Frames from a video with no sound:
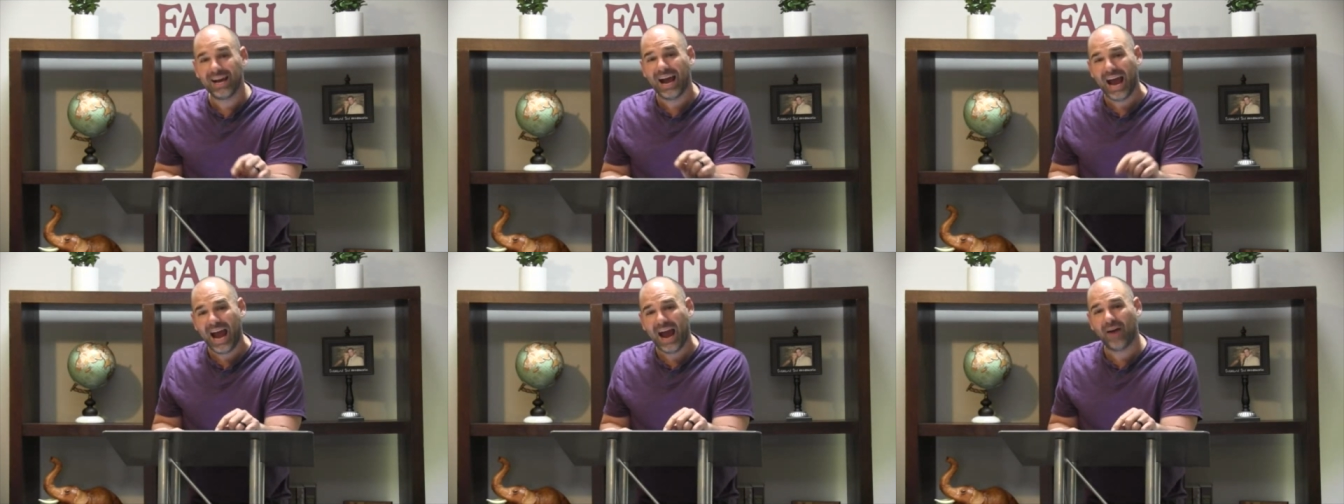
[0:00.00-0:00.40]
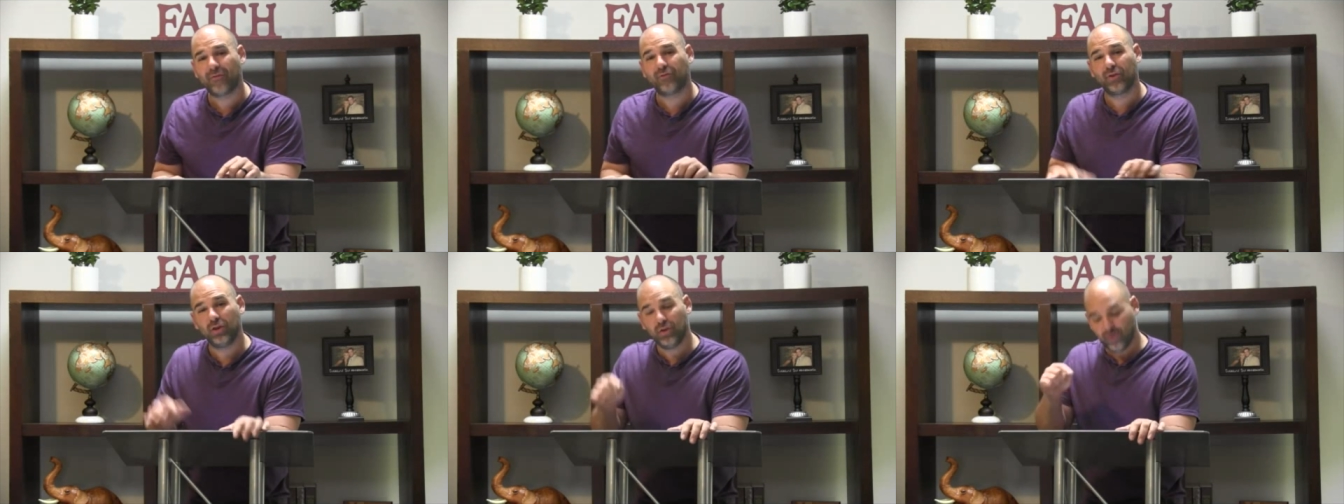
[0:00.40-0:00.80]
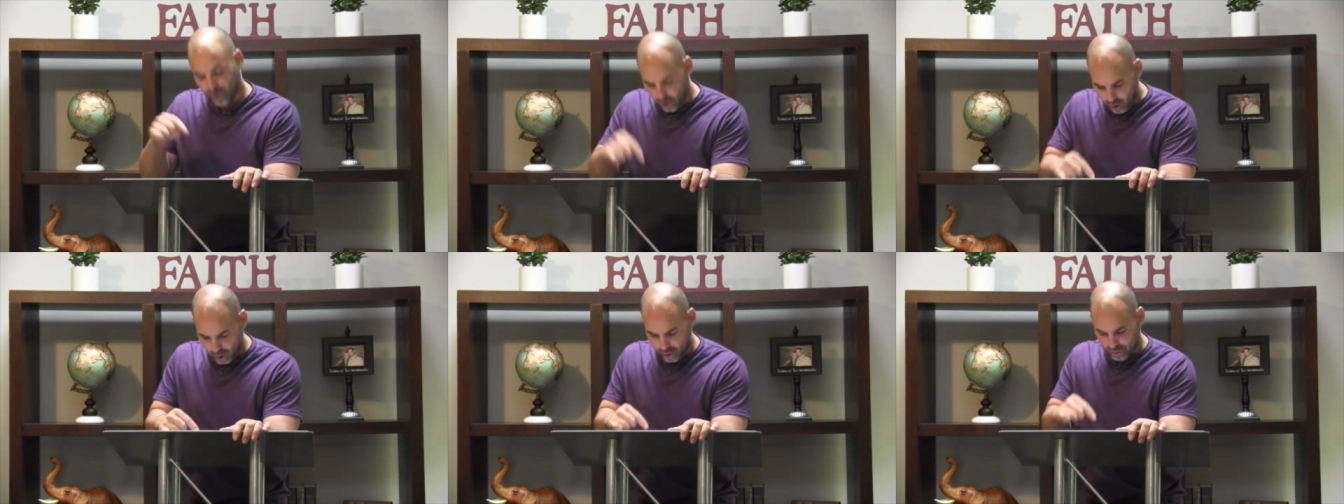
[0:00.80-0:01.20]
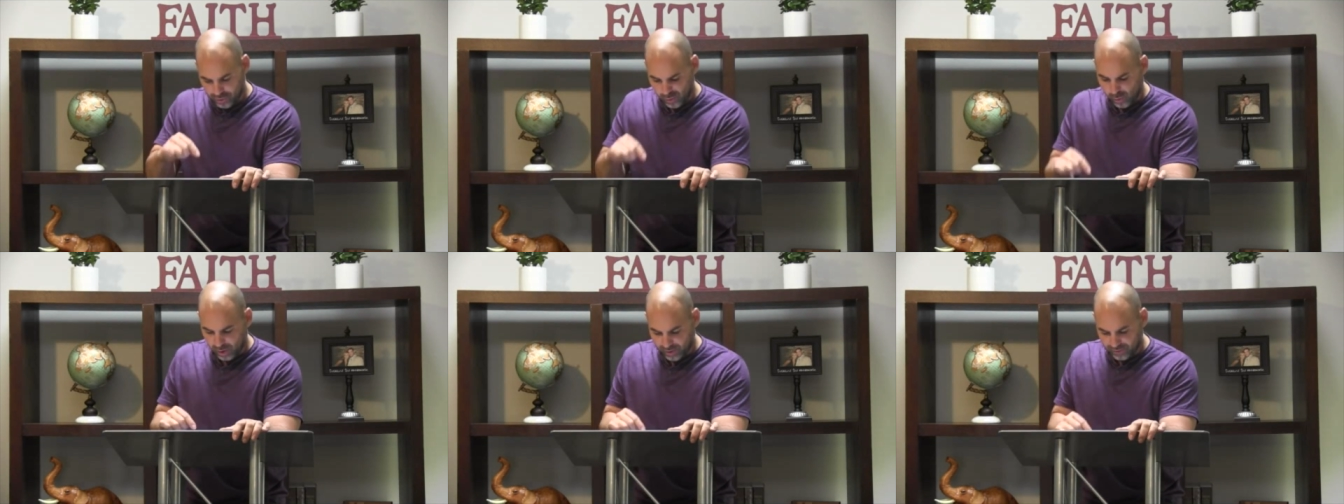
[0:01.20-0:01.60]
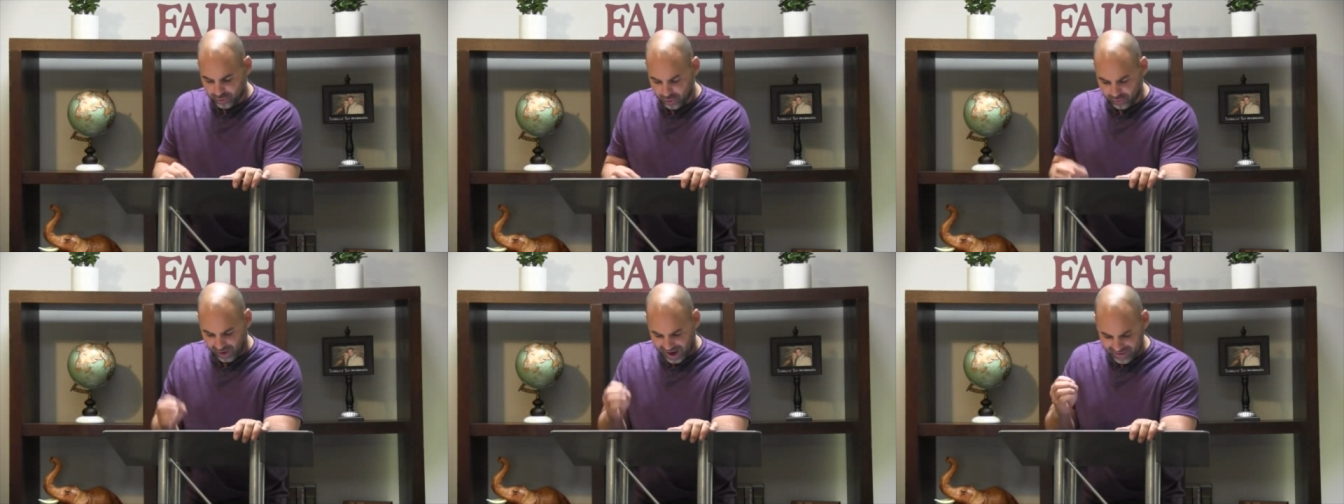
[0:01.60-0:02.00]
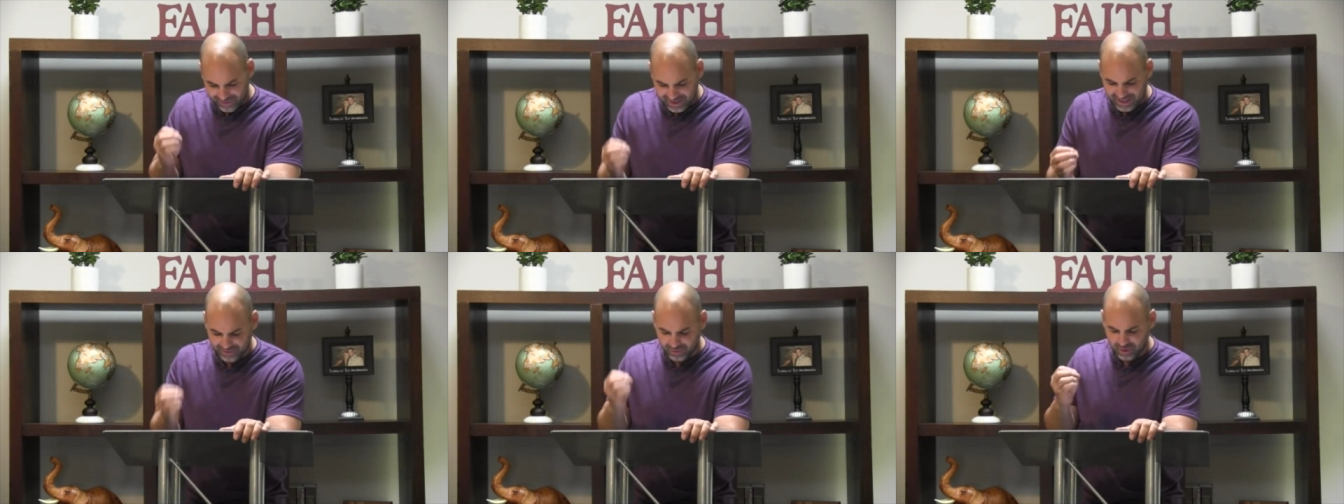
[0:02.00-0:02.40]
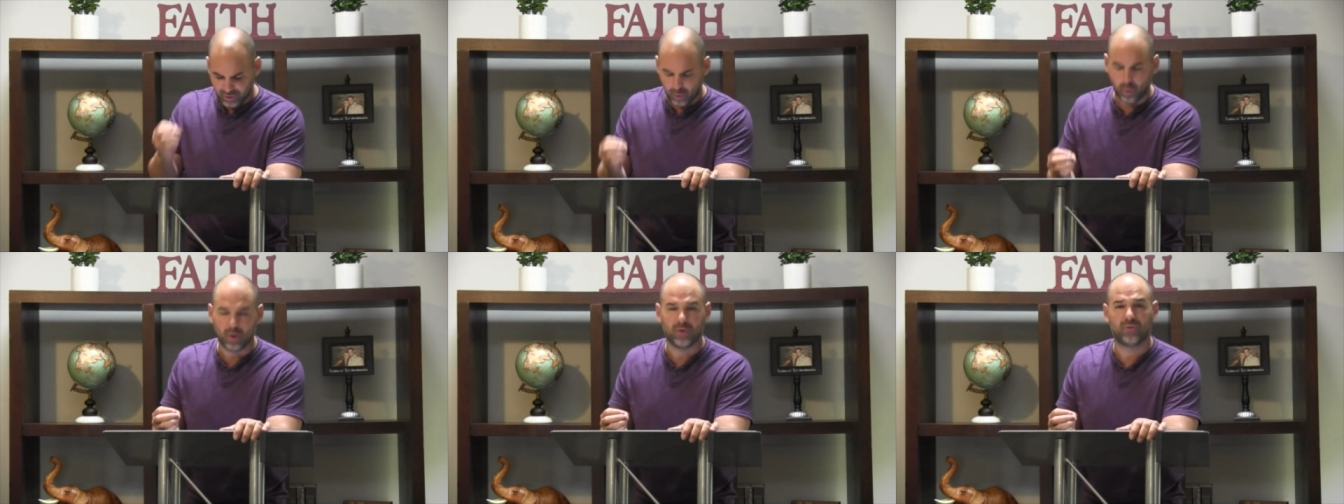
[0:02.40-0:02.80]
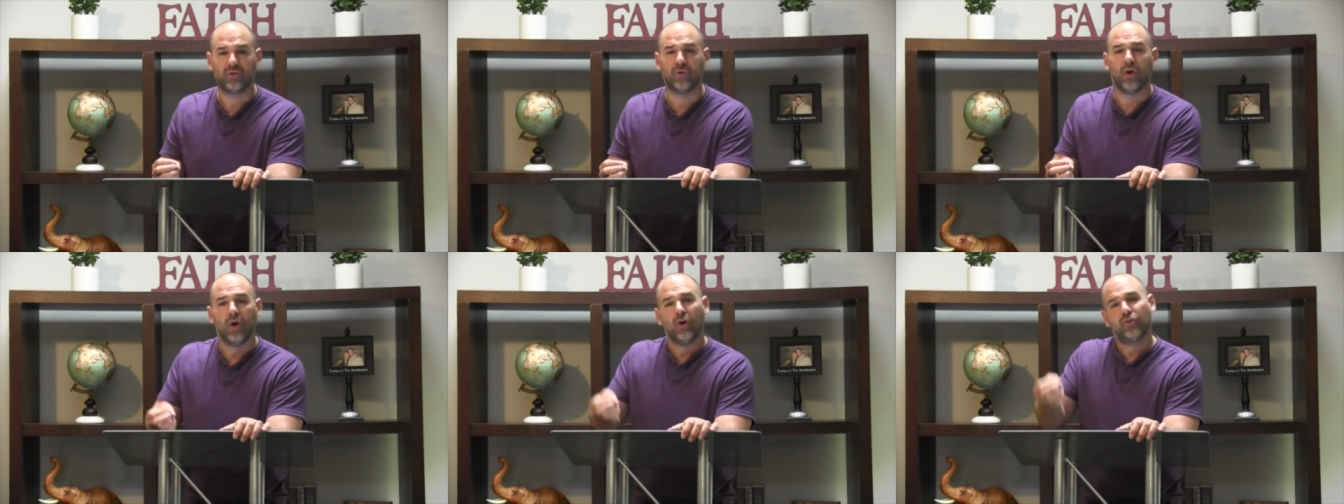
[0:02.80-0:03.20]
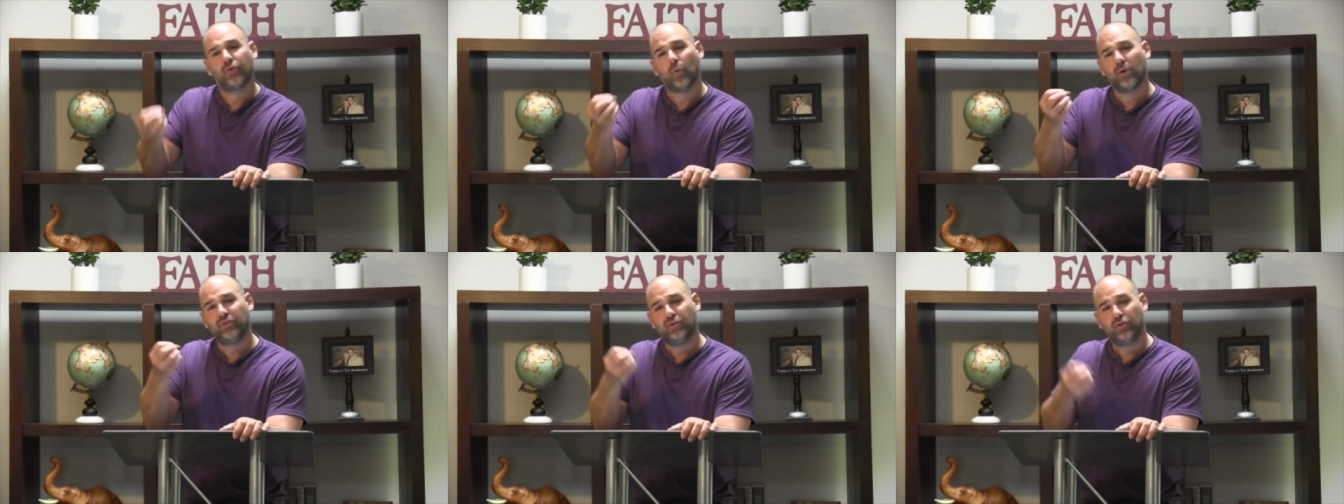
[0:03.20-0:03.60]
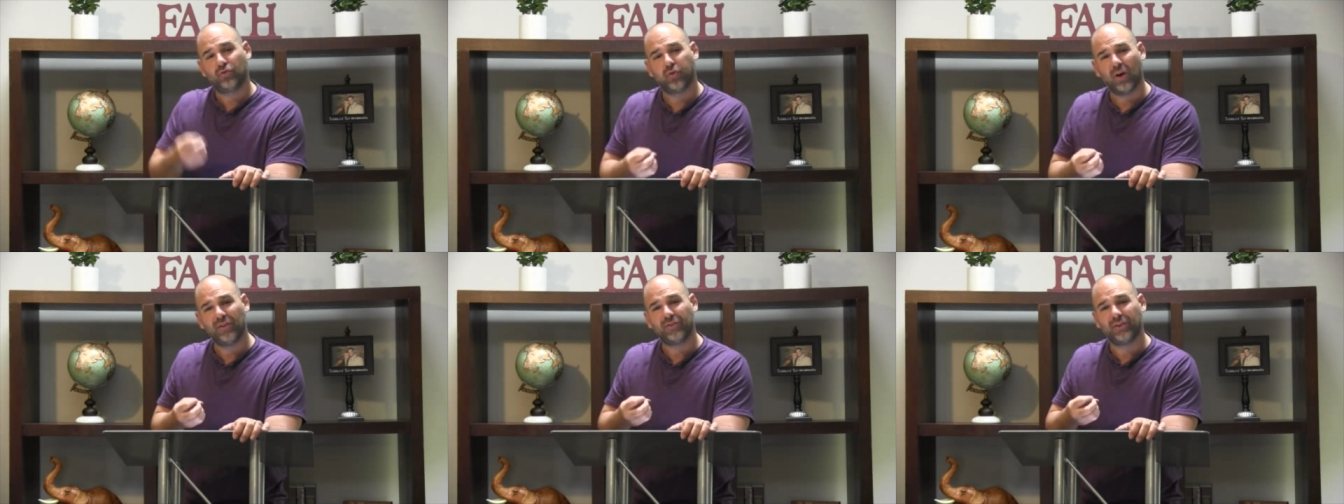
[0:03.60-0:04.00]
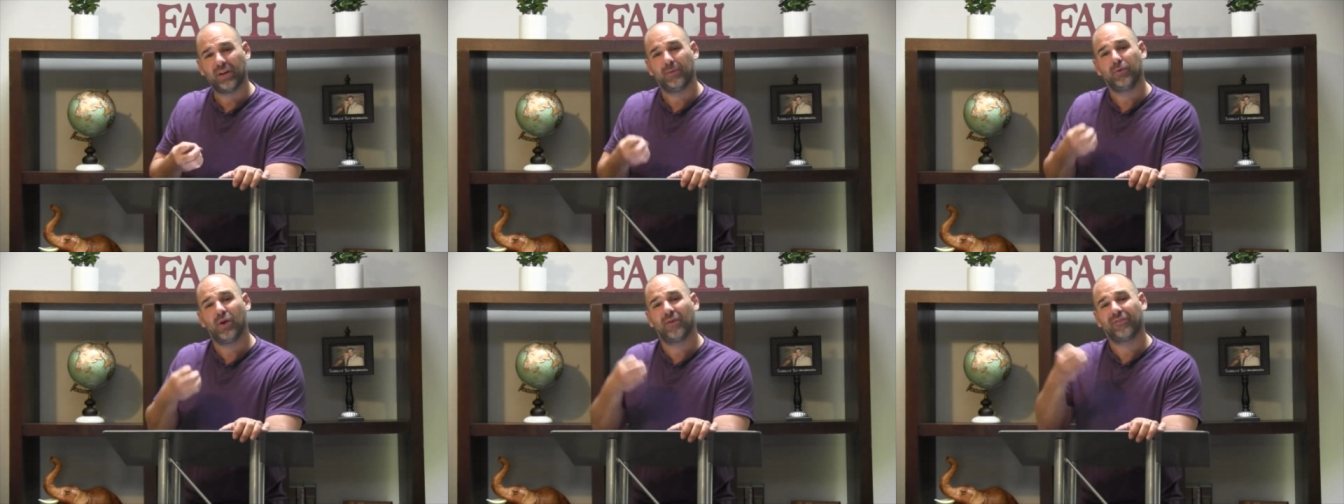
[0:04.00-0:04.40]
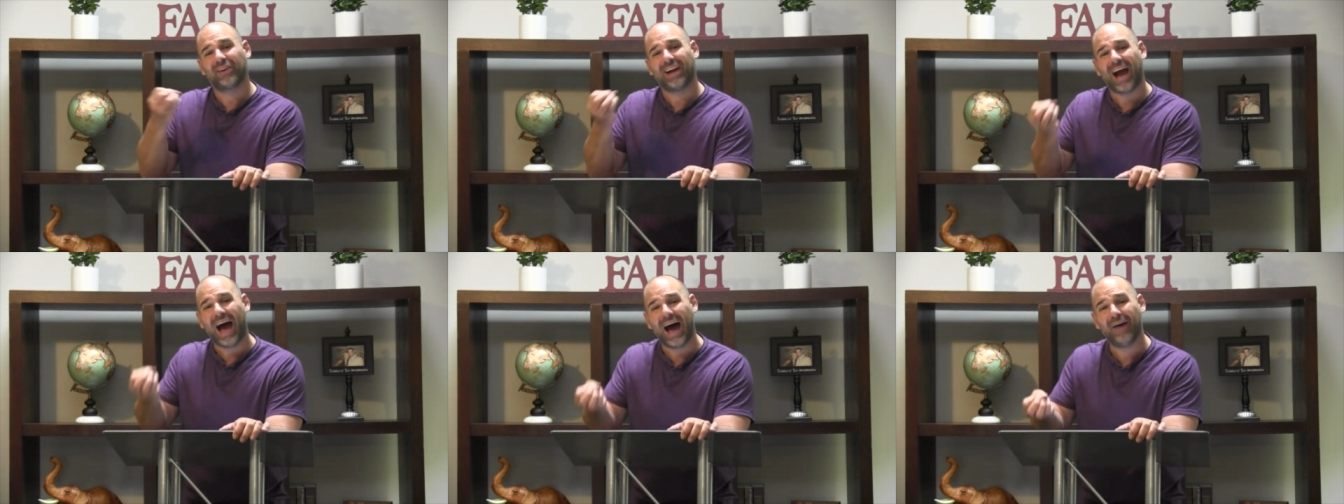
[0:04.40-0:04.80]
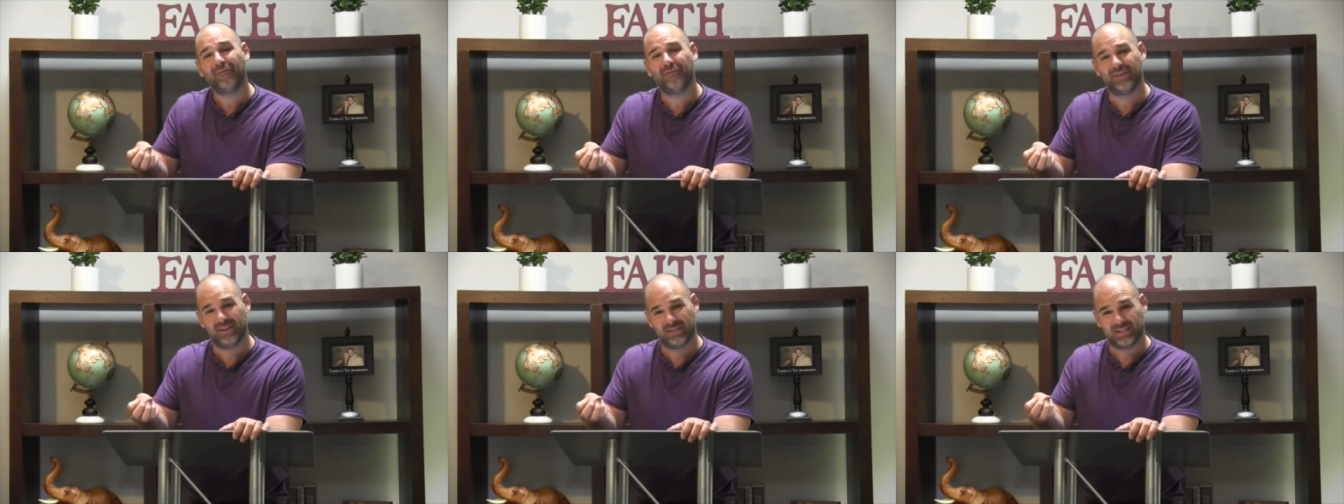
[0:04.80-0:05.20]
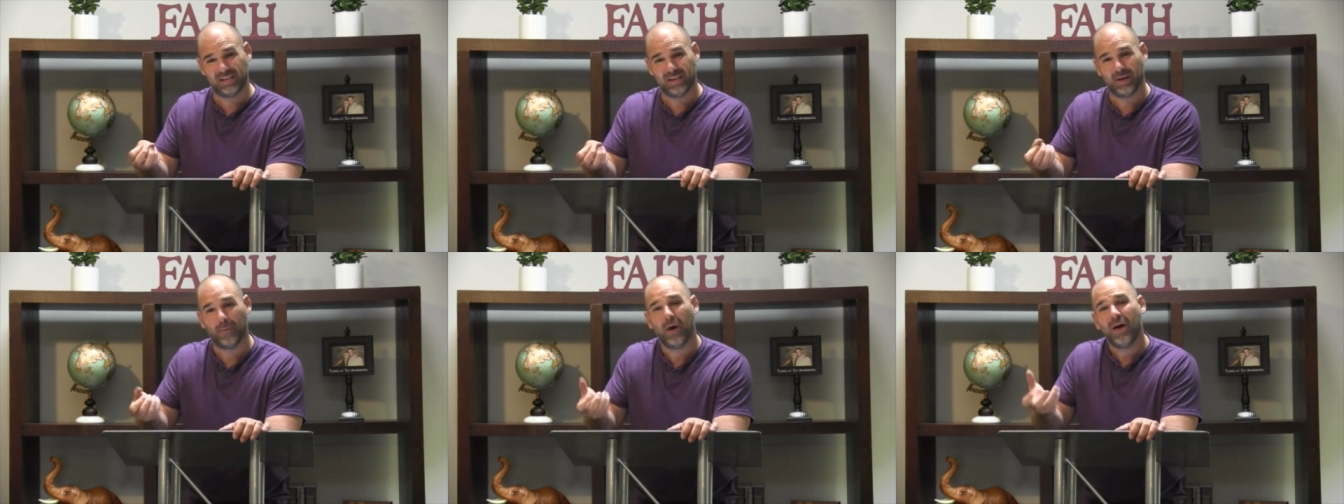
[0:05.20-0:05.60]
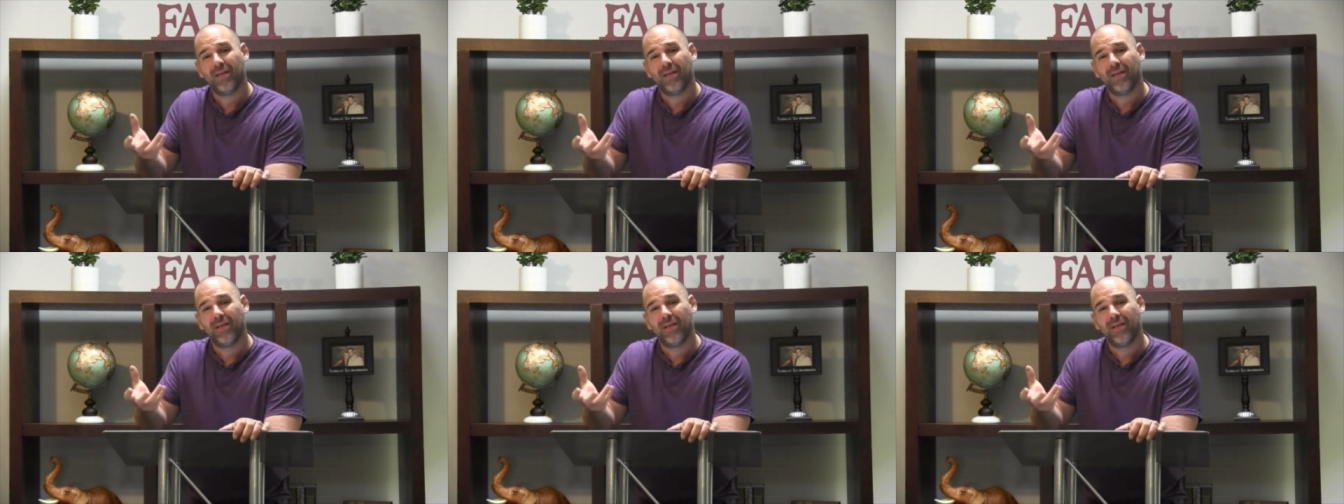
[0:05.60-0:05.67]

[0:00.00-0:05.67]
After you've heard the word of truth. I've given you the word of truth. So once you trust him, you have confidence in him.